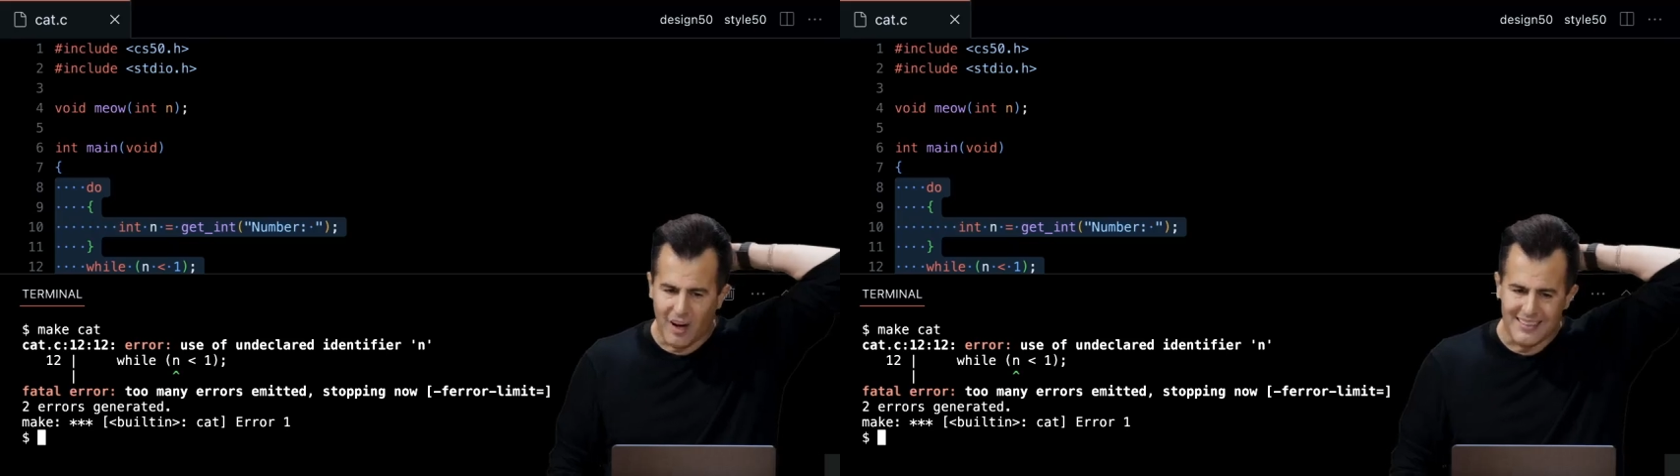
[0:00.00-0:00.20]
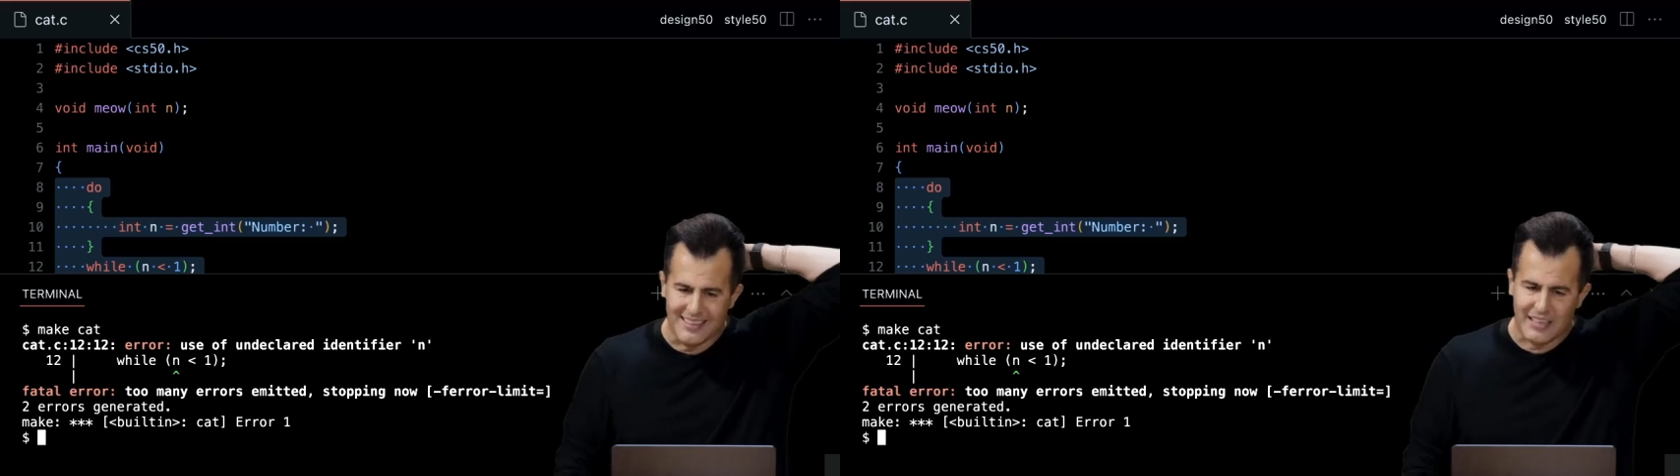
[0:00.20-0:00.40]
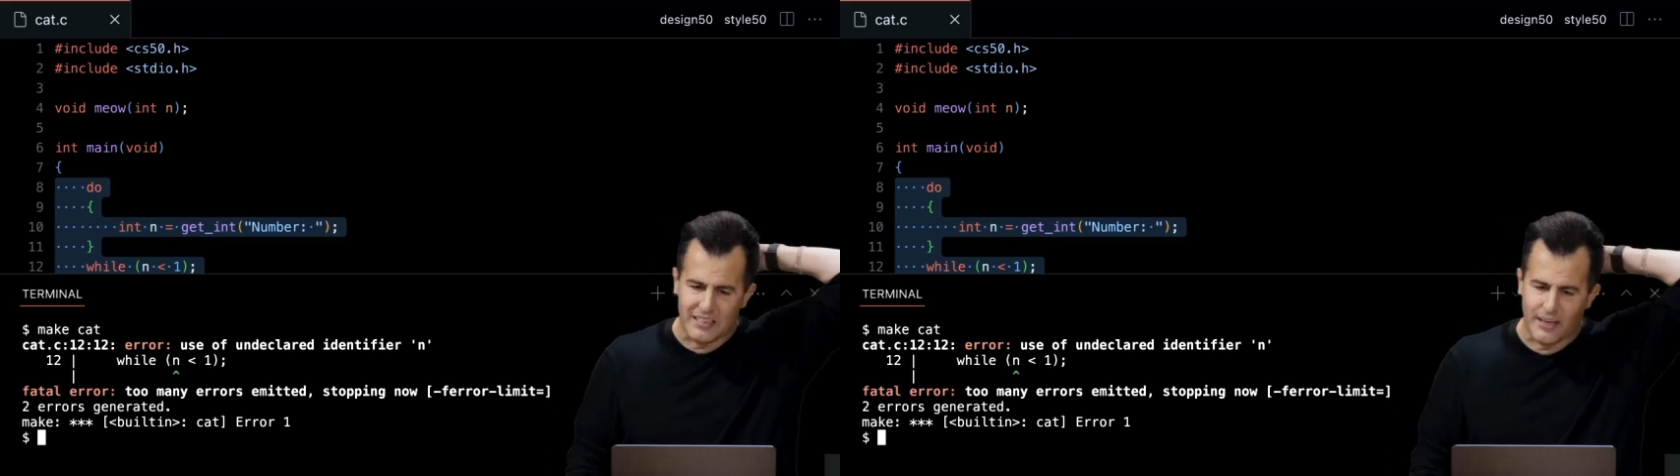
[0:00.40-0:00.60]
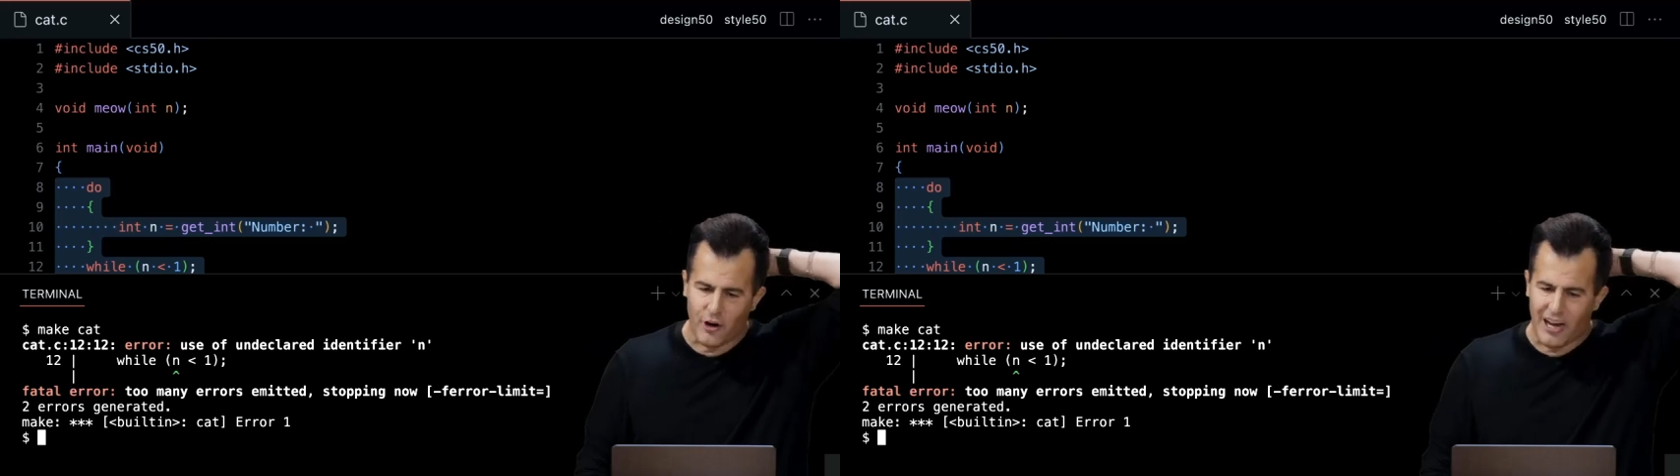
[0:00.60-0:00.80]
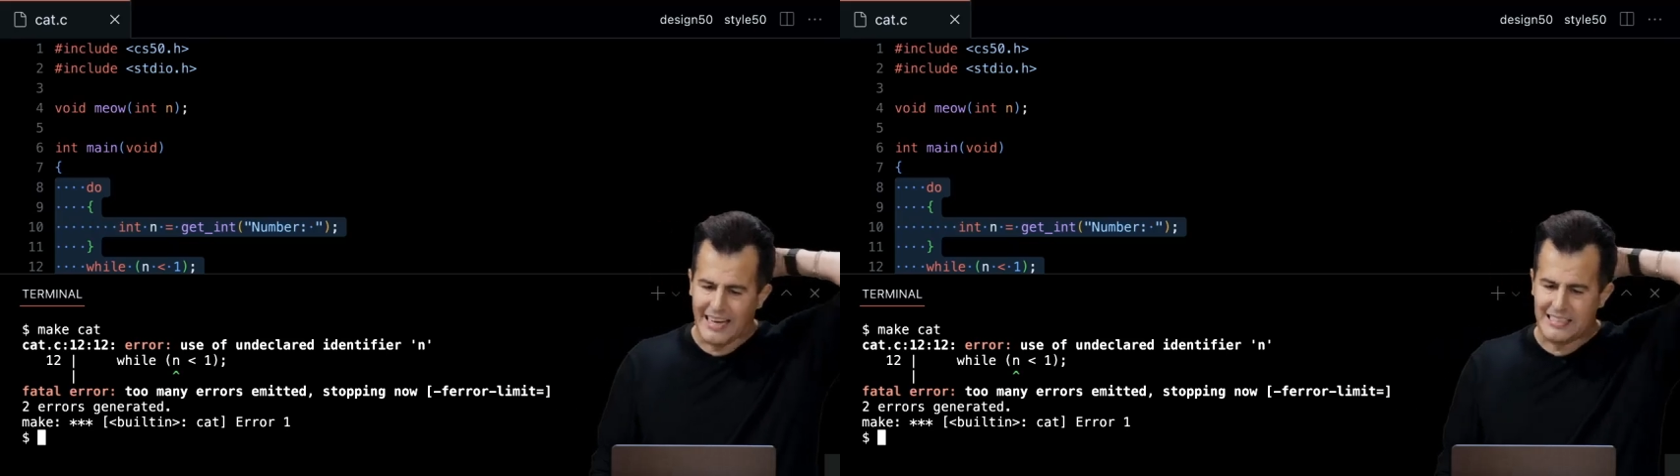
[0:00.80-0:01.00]

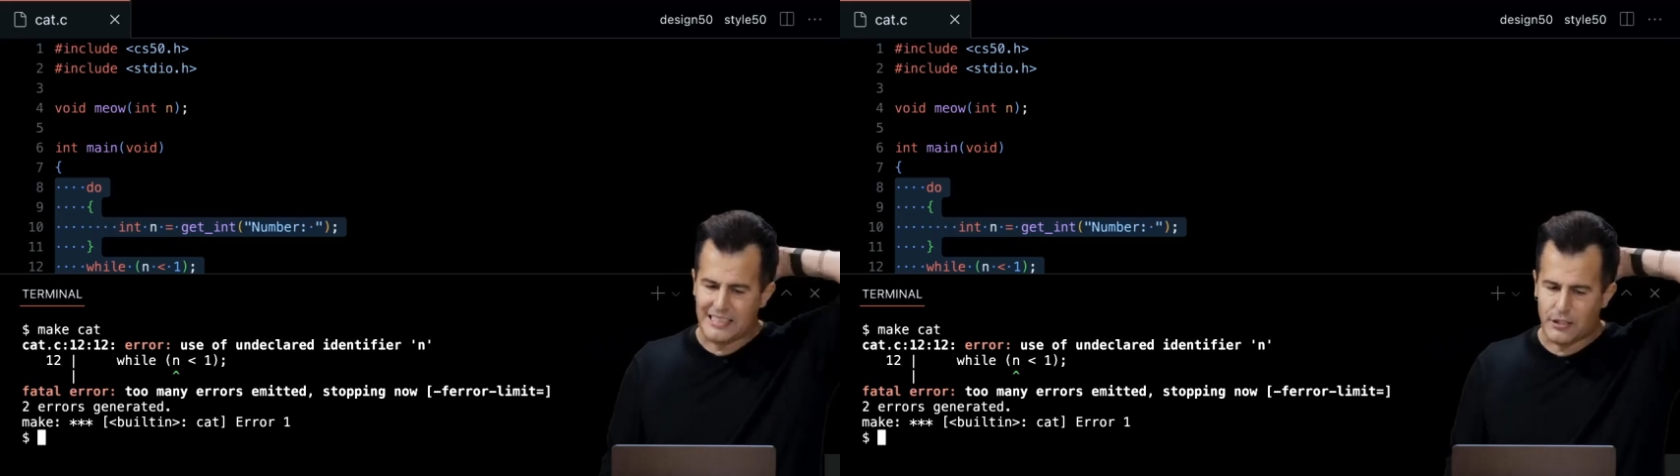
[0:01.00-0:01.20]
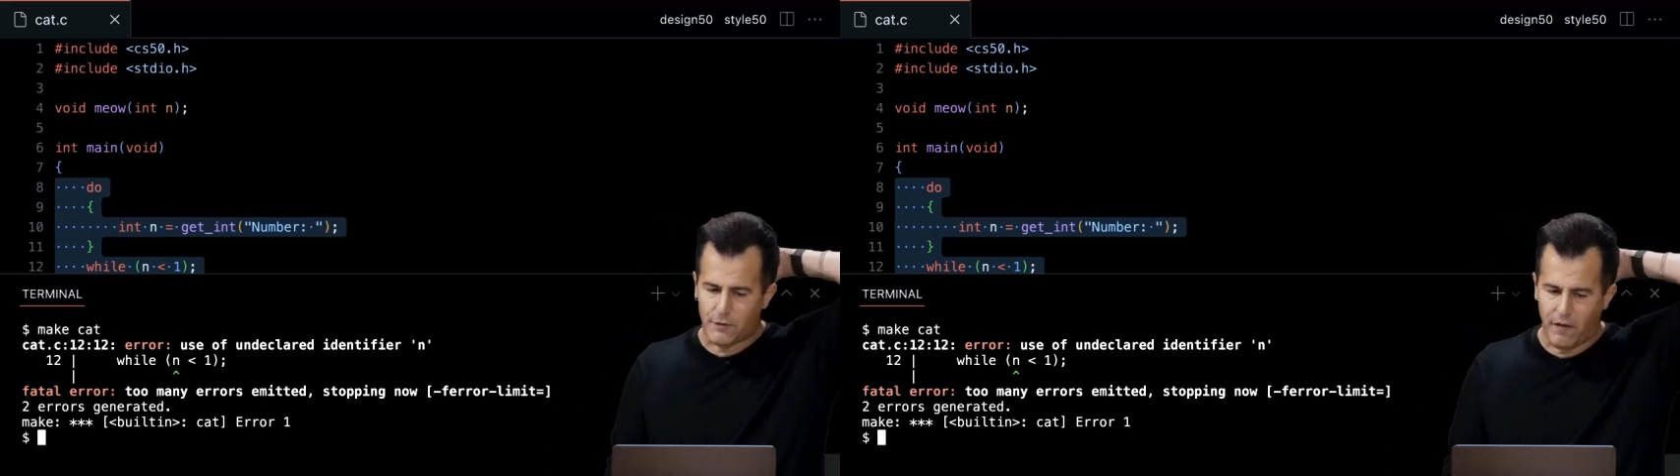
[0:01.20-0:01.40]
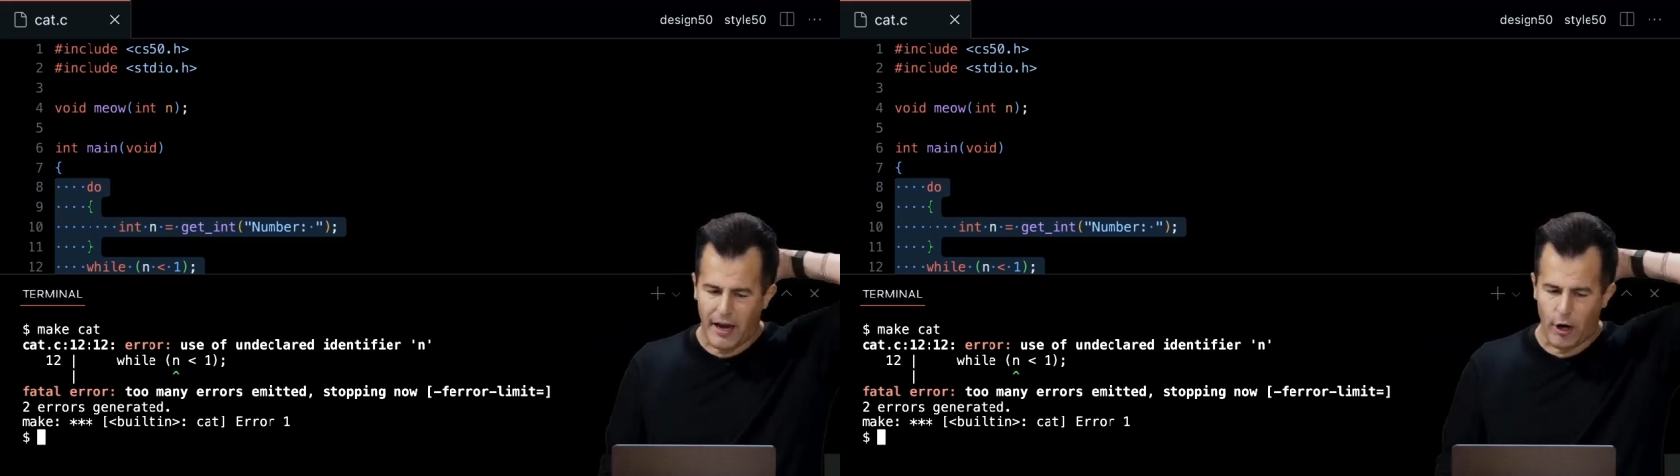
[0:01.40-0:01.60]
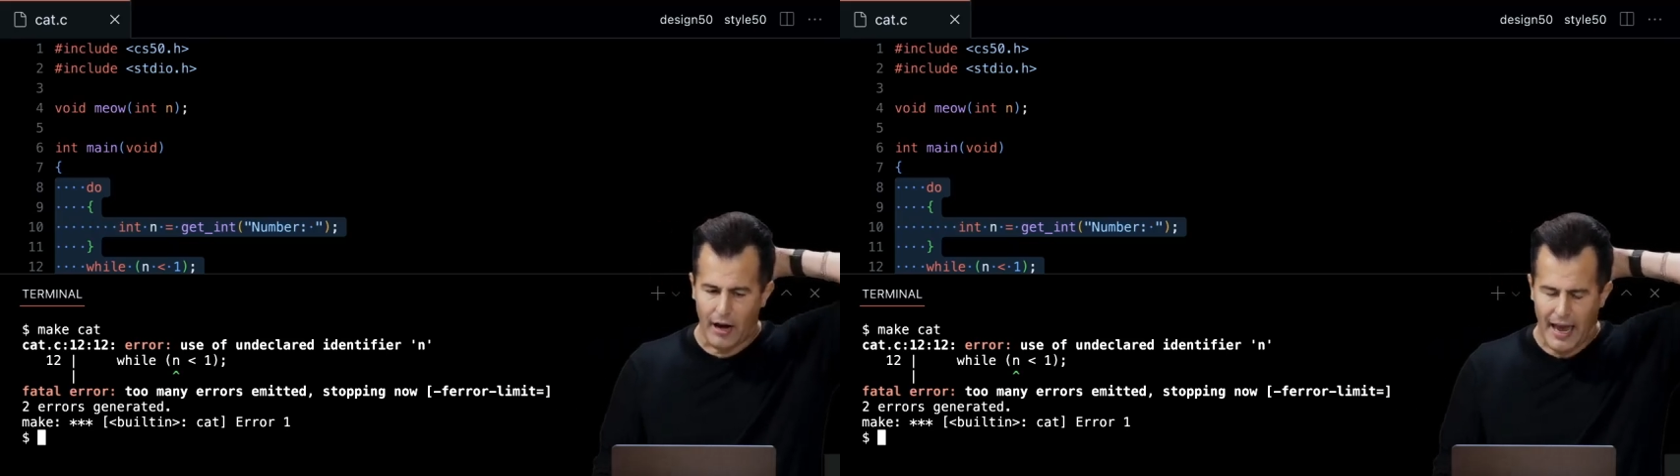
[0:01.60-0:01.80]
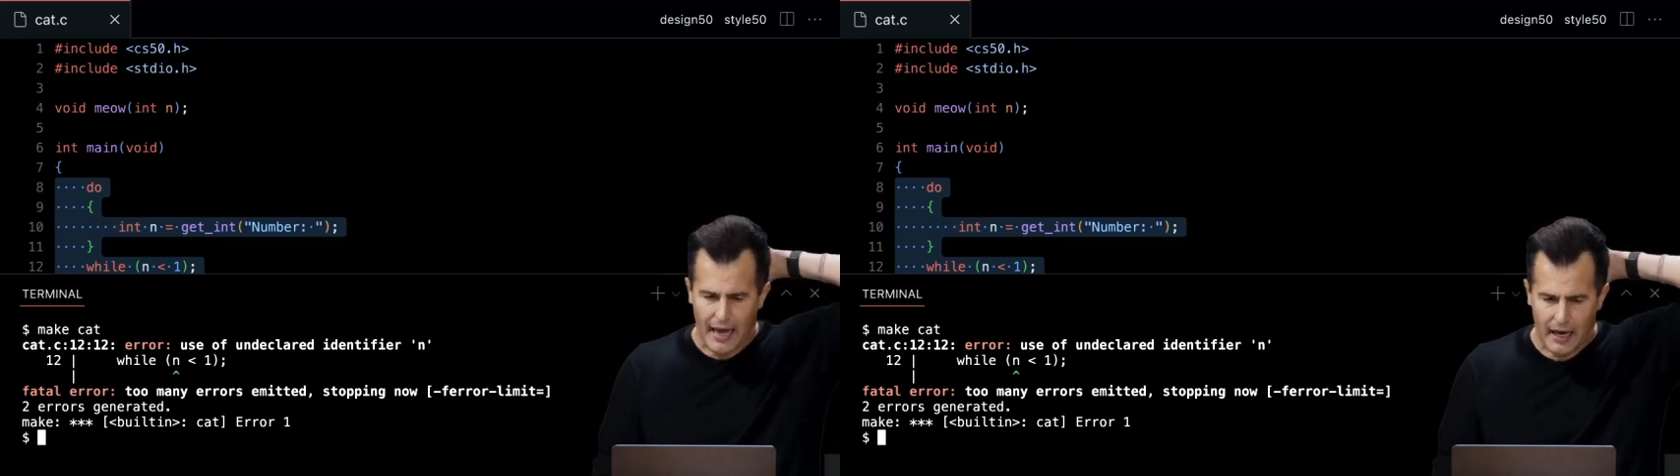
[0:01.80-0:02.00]
undeclared identifier
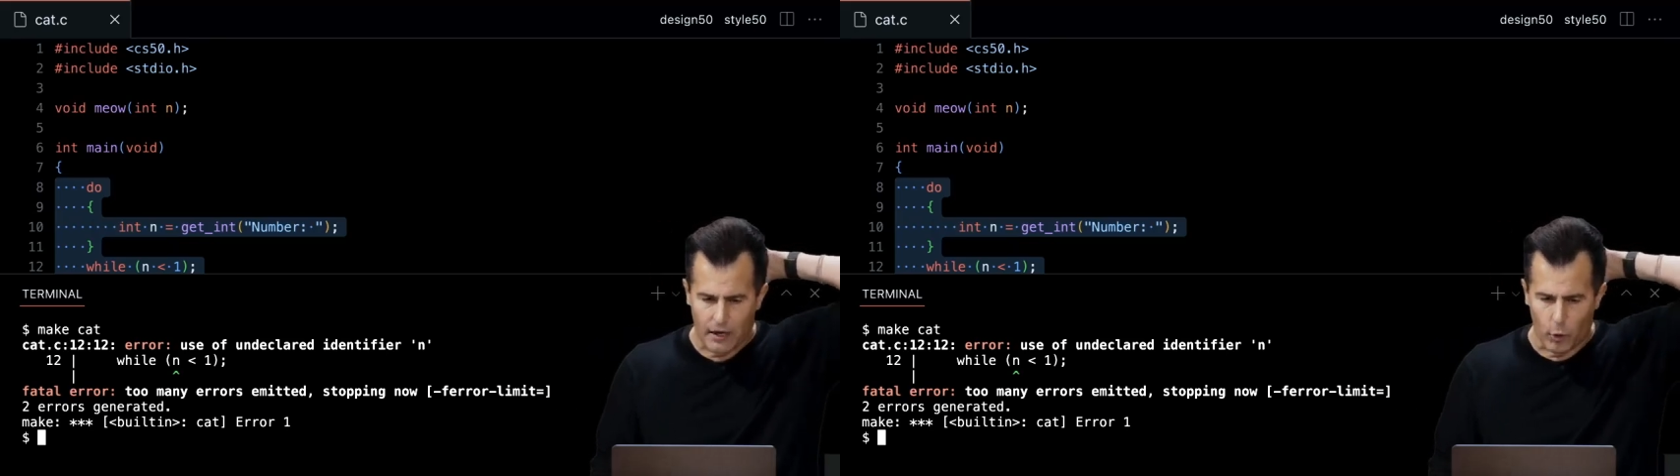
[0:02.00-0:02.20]
n.